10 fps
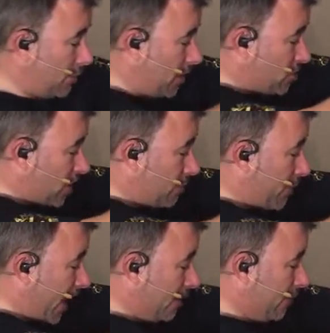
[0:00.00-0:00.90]
not trying to
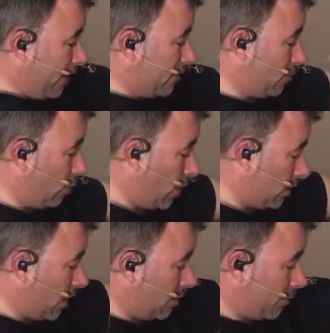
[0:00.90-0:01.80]
badmouth them or
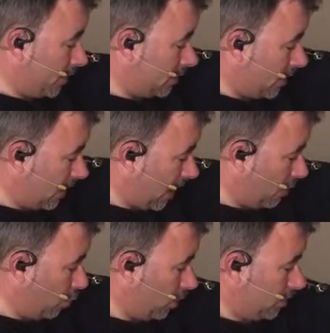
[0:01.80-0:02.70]
whatnot, but I
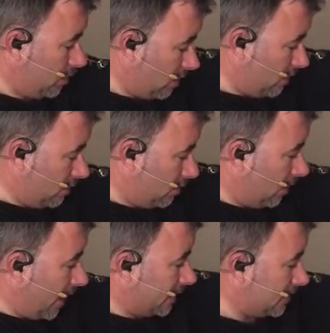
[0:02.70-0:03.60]
would
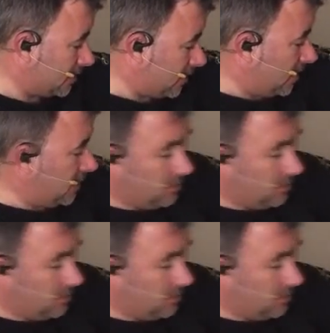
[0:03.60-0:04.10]
like to see